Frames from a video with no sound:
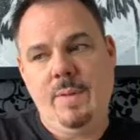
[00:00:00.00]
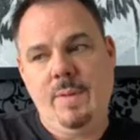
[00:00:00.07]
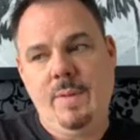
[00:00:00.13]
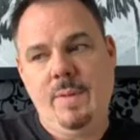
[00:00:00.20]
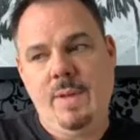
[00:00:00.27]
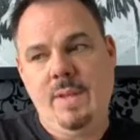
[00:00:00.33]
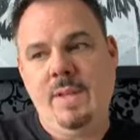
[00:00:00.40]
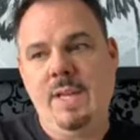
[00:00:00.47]
And the
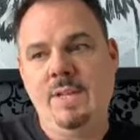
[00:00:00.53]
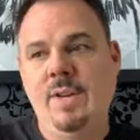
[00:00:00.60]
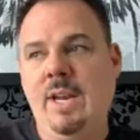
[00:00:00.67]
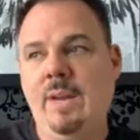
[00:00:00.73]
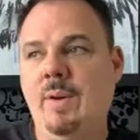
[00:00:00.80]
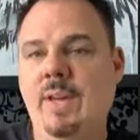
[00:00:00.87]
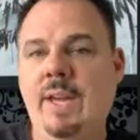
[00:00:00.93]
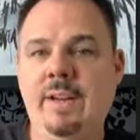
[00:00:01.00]
thing is, you got to be
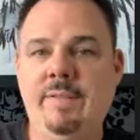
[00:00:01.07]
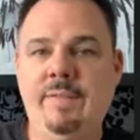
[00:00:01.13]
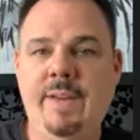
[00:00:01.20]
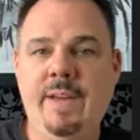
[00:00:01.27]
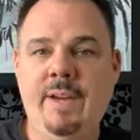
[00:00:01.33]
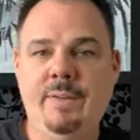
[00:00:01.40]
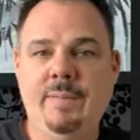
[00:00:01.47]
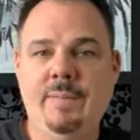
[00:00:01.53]
okay to
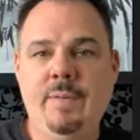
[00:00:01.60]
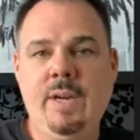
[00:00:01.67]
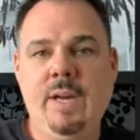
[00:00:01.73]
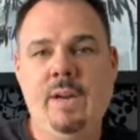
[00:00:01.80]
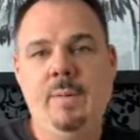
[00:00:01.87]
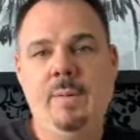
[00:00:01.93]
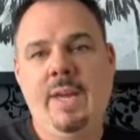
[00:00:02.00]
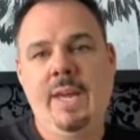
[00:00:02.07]
fail. You
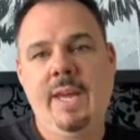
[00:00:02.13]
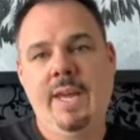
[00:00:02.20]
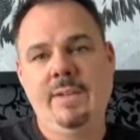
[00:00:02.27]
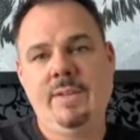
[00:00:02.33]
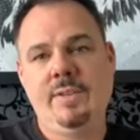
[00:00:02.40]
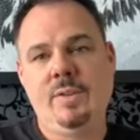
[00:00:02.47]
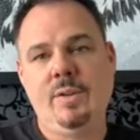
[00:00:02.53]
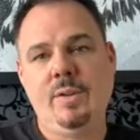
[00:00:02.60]
got to be okay yeah.
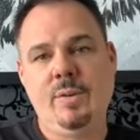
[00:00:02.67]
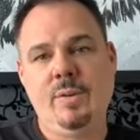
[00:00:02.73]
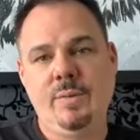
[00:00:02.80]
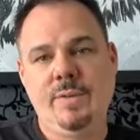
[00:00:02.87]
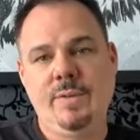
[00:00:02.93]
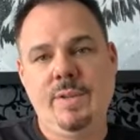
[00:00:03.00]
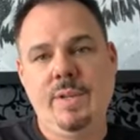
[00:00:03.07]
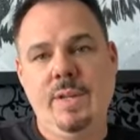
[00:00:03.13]
to
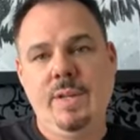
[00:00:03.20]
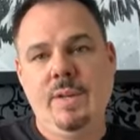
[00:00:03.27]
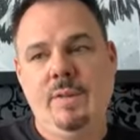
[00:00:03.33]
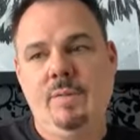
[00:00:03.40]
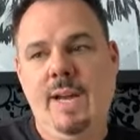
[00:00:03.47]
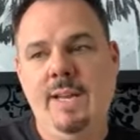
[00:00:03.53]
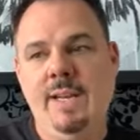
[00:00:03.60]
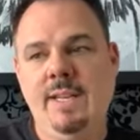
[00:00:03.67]
lose,
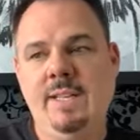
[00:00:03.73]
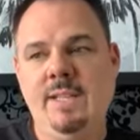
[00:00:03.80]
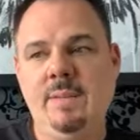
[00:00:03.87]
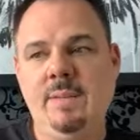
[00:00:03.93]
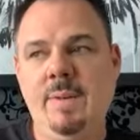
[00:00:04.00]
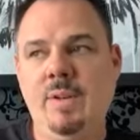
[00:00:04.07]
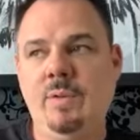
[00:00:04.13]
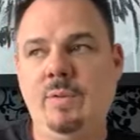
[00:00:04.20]
right? It
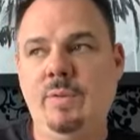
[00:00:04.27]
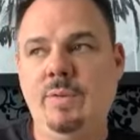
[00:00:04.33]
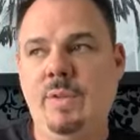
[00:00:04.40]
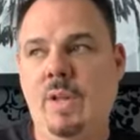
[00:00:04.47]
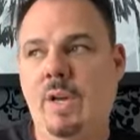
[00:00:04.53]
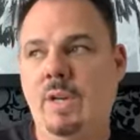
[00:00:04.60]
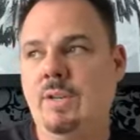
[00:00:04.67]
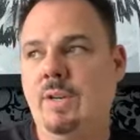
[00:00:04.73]
doesn't mean you lose
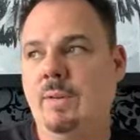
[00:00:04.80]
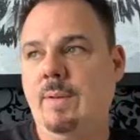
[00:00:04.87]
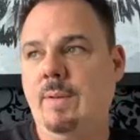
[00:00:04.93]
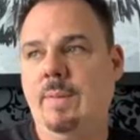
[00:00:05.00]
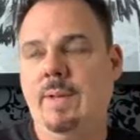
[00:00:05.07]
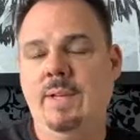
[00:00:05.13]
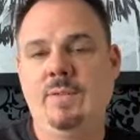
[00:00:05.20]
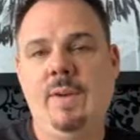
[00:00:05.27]
long-term. It
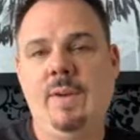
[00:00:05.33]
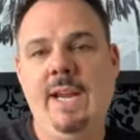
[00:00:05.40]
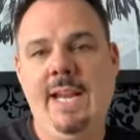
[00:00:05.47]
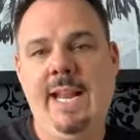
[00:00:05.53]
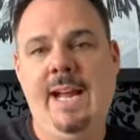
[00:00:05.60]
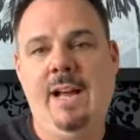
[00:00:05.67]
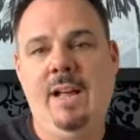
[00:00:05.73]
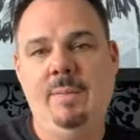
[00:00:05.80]
means right
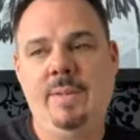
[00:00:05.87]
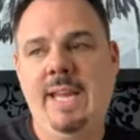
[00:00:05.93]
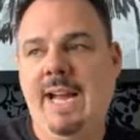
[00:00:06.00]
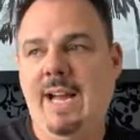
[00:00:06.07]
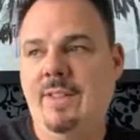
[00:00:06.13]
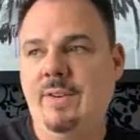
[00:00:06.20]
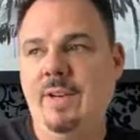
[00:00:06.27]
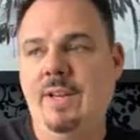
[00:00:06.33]
now I'm
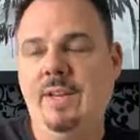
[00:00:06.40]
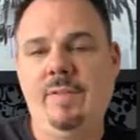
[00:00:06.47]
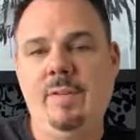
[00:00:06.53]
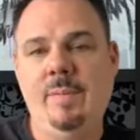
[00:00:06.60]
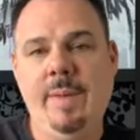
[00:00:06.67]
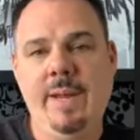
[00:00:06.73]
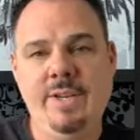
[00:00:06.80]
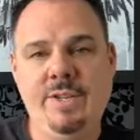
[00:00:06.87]
gathering
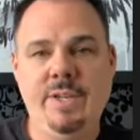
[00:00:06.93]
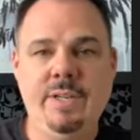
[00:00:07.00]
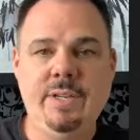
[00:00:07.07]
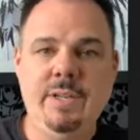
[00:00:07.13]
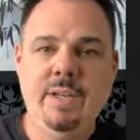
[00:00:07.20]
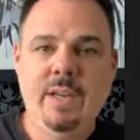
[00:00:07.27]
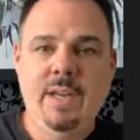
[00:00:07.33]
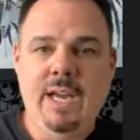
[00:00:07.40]
information.
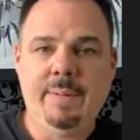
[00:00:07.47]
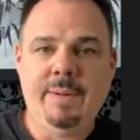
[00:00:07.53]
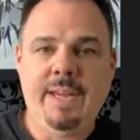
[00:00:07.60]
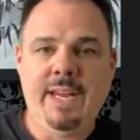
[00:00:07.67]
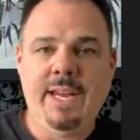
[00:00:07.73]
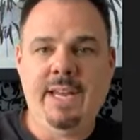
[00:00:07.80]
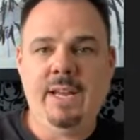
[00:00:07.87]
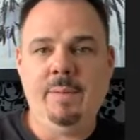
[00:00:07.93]
I'm
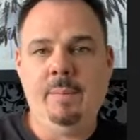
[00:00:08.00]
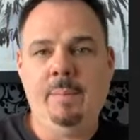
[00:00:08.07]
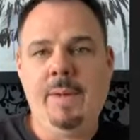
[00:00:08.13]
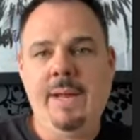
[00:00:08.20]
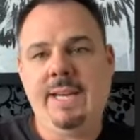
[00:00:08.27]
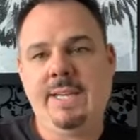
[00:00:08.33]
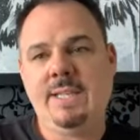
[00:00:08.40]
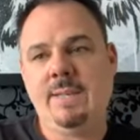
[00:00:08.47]
getting
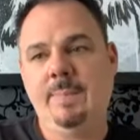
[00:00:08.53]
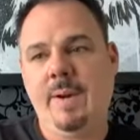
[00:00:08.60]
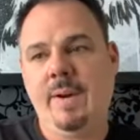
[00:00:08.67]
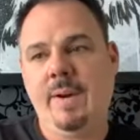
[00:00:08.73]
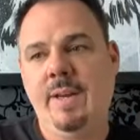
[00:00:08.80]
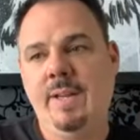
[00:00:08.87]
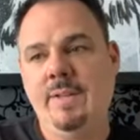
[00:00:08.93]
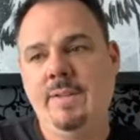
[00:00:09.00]
my
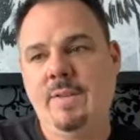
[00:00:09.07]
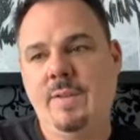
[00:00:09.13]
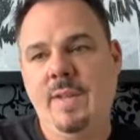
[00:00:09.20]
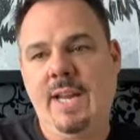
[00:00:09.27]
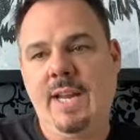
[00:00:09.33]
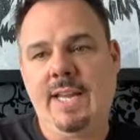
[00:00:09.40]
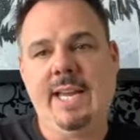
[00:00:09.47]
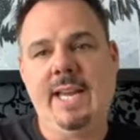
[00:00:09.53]
experience so that
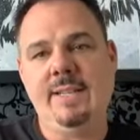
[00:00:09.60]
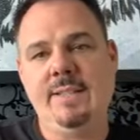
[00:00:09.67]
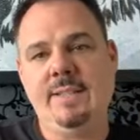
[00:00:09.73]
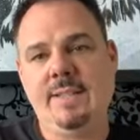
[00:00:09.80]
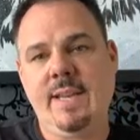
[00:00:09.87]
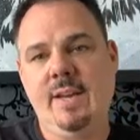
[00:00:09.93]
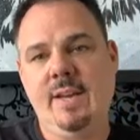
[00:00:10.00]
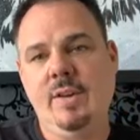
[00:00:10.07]
I can
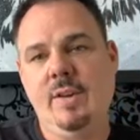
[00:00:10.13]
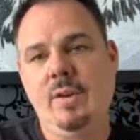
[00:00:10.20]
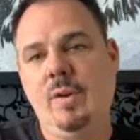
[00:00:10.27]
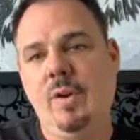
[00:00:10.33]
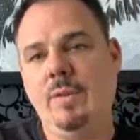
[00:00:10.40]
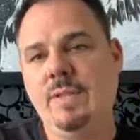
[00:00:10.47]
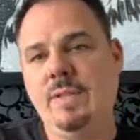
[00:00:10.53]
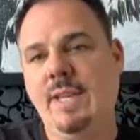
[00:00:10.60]
scale and
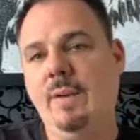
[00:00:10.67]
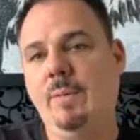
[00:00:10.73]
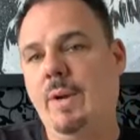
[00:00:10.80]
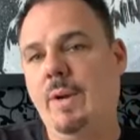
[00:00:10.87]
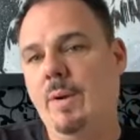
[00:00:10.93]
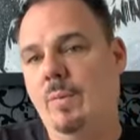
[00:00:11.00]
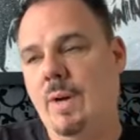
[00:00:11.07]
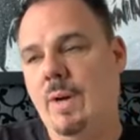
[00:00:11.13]
grow to get what
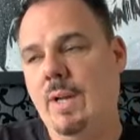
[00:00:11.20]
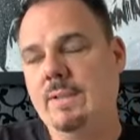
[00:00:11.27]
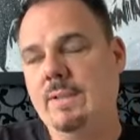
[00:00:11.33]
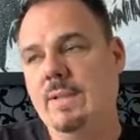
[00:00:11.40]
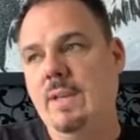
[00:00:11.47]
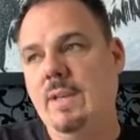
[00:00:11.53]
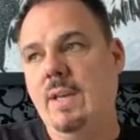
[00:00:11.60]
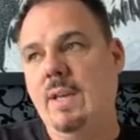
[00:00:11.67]
I want.